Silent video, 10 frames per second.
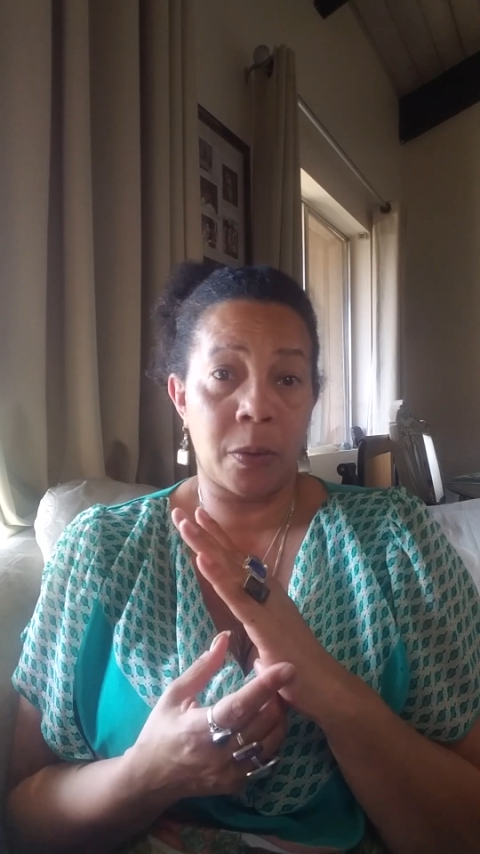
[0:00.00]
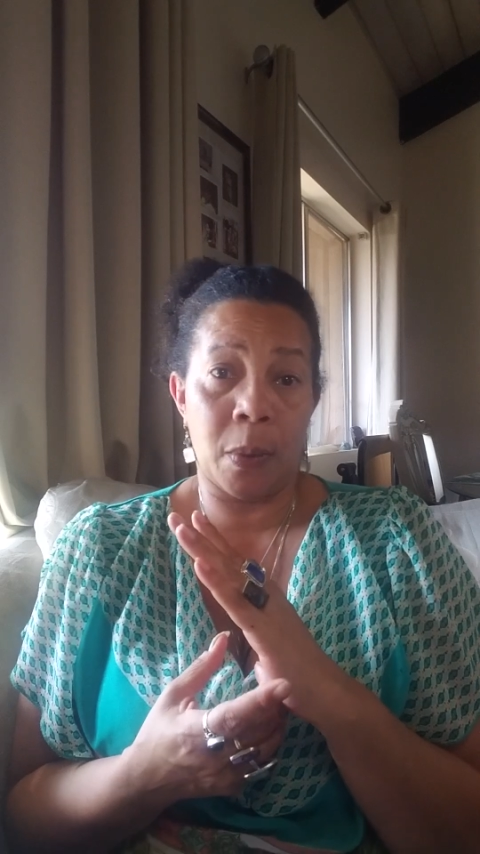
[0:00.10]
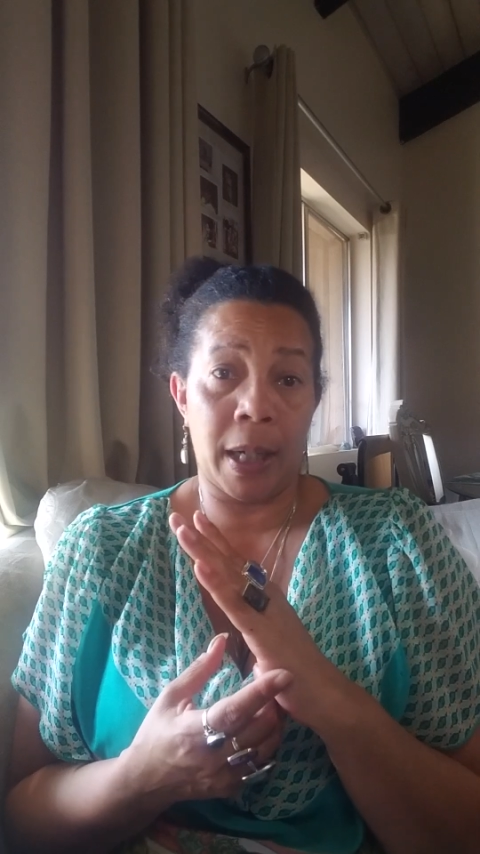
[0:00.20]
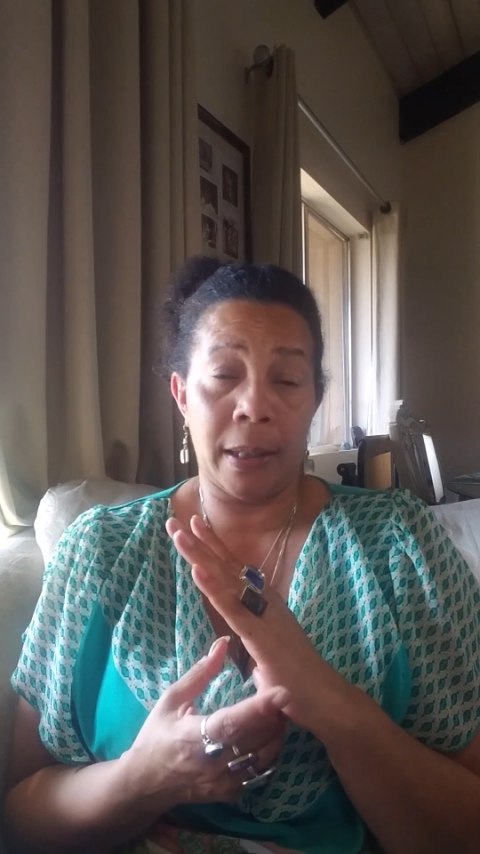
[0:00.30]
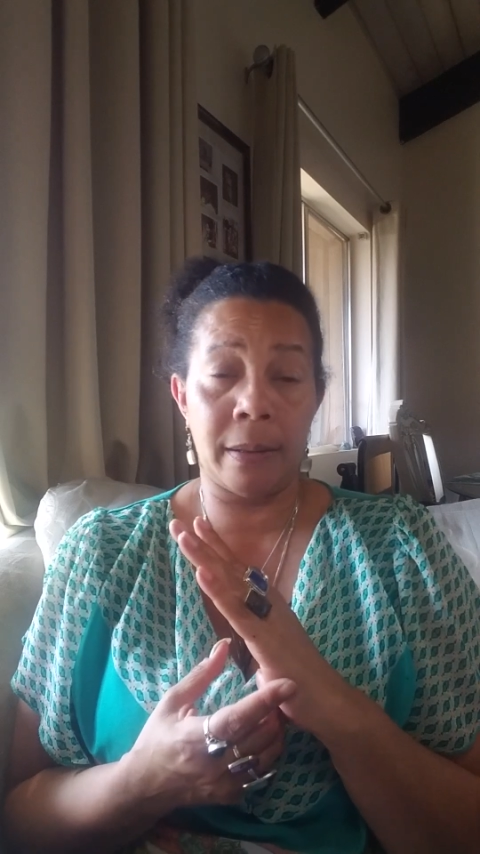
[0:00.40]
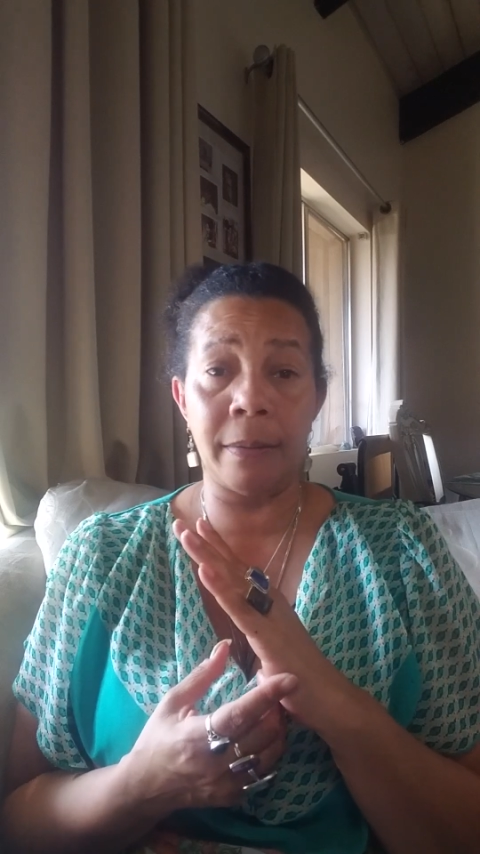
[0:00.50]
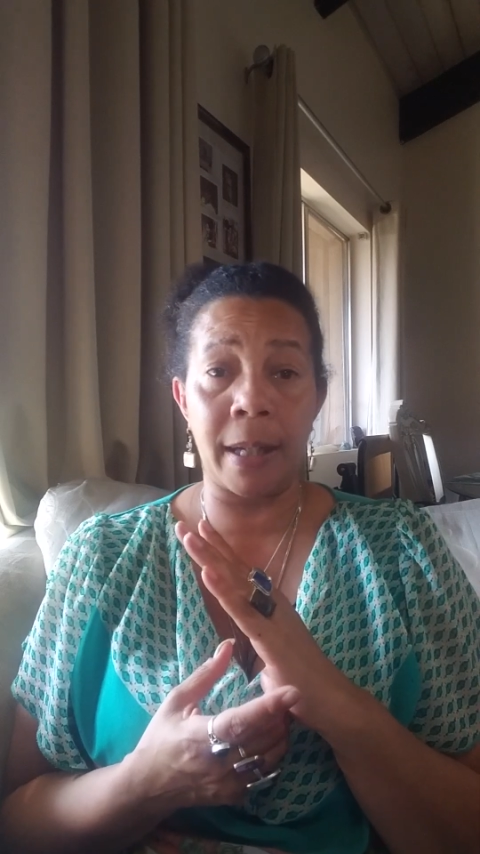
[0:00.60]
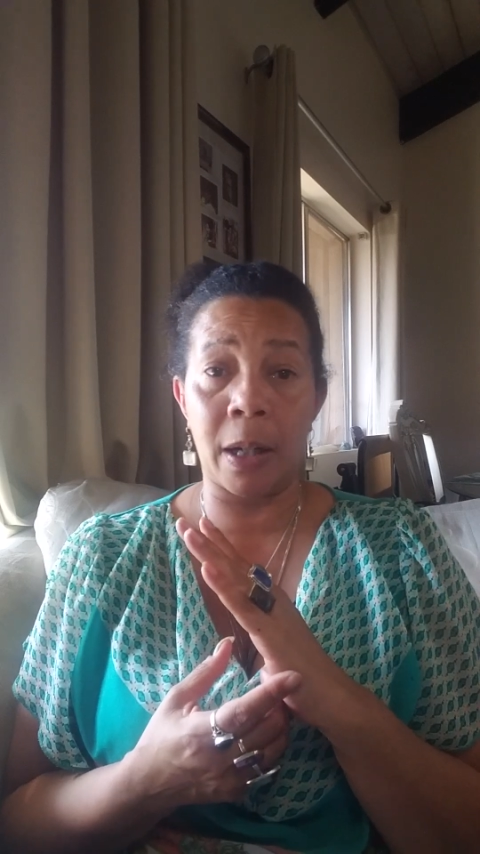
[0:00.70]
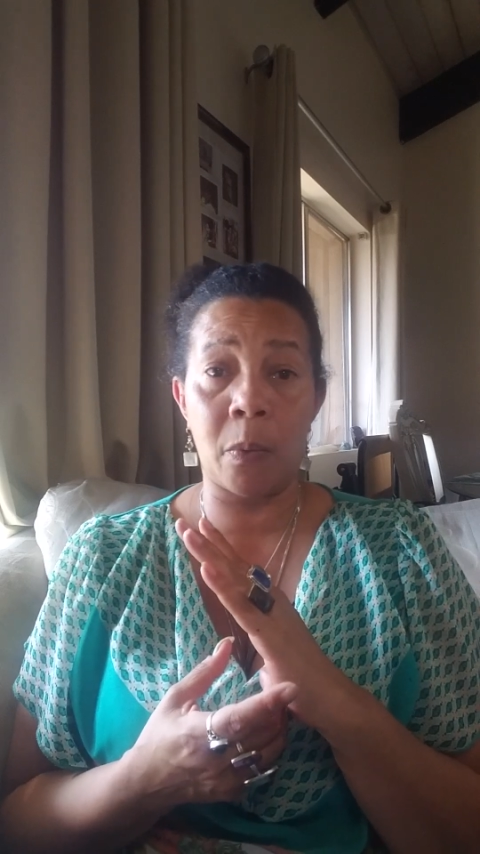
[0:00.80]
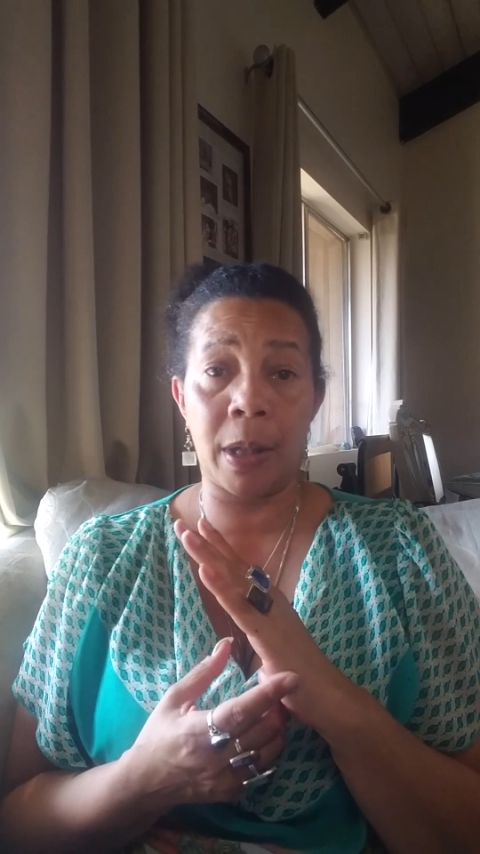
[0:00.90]
weight that
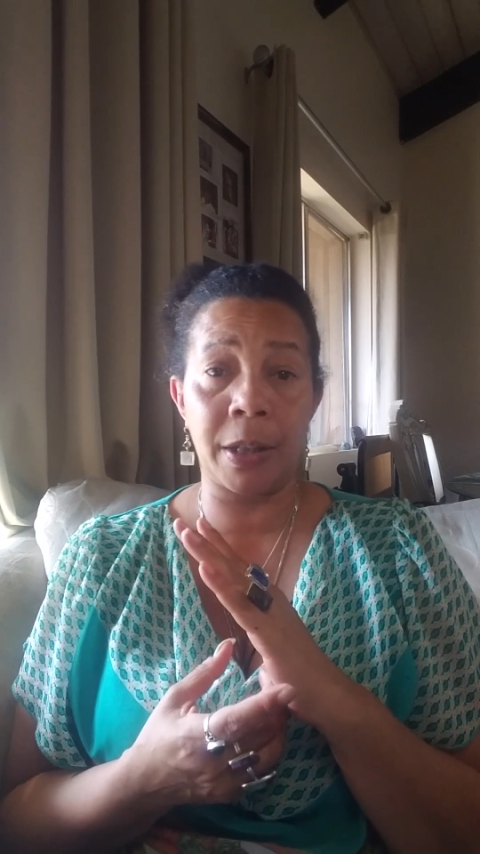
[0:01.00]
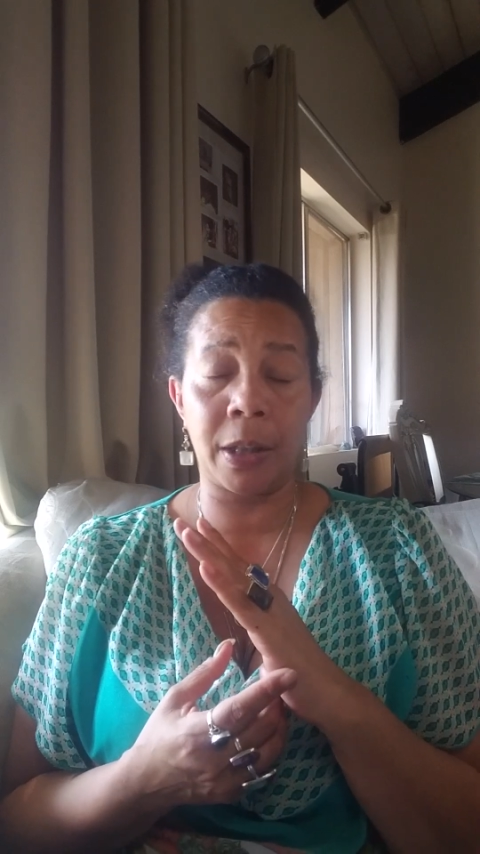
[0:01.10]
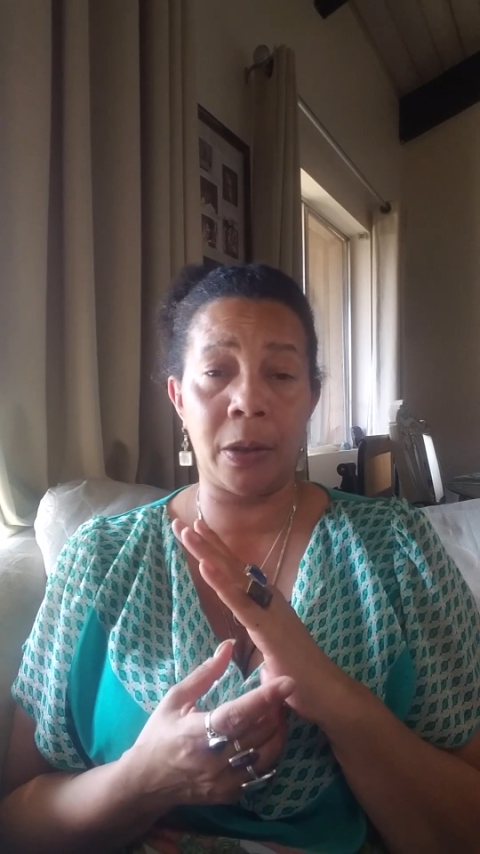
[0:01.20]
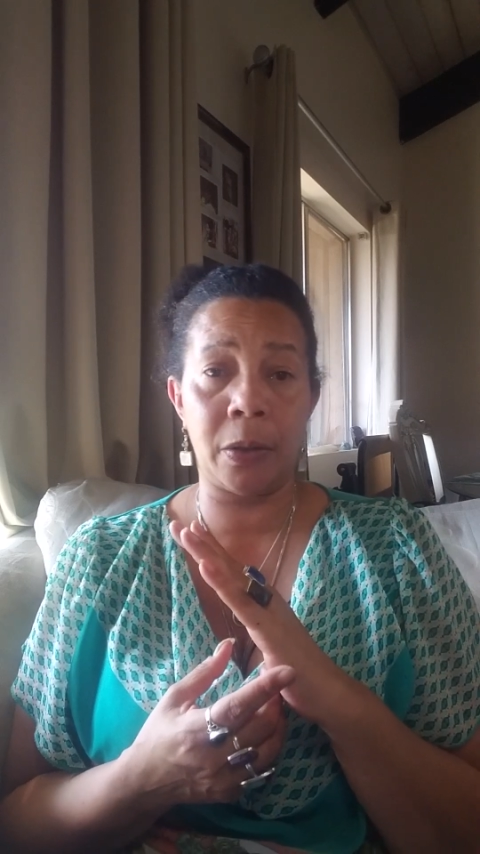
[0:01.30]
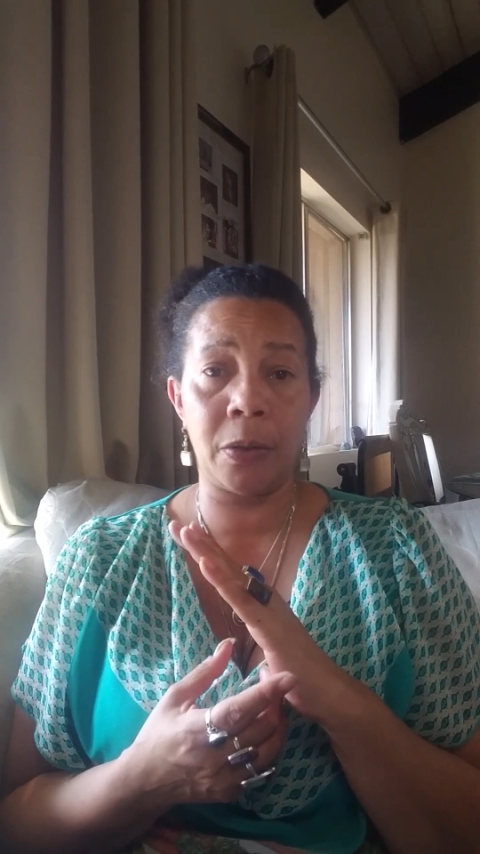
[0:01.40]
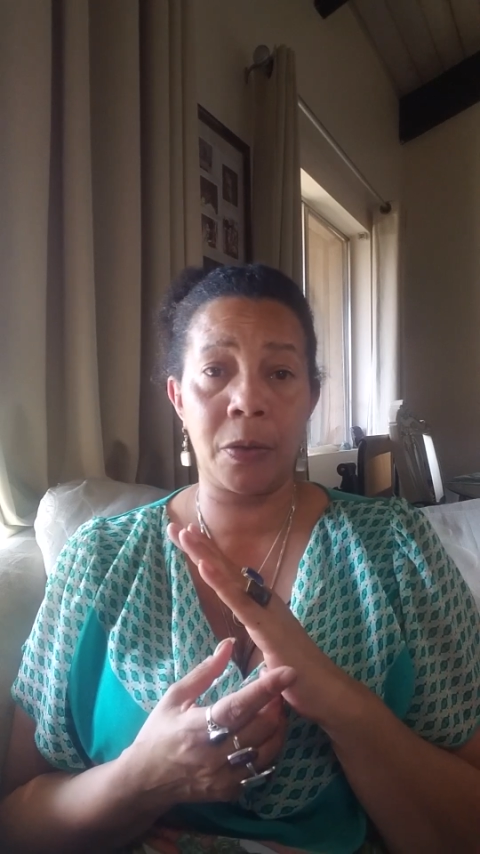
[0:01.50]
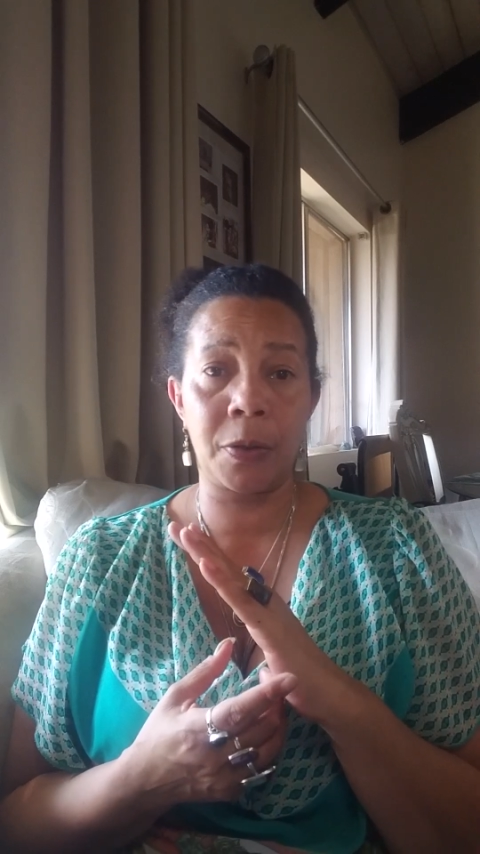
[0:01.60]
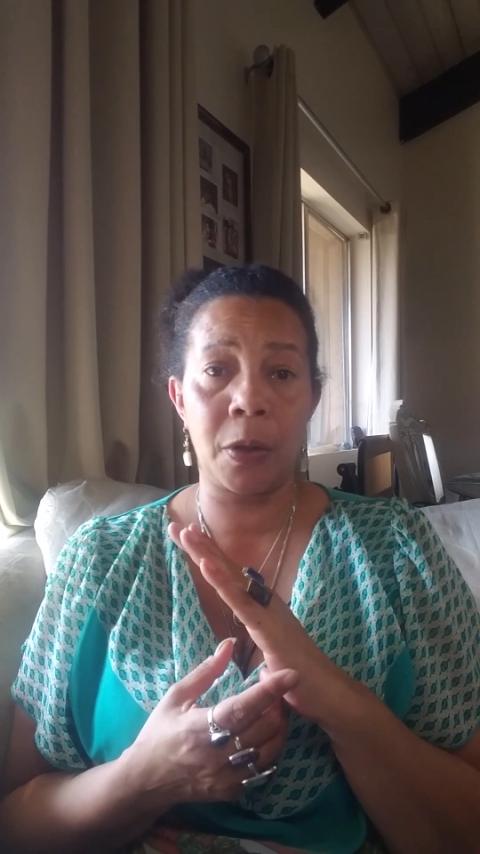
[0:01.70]
I wanted to lose,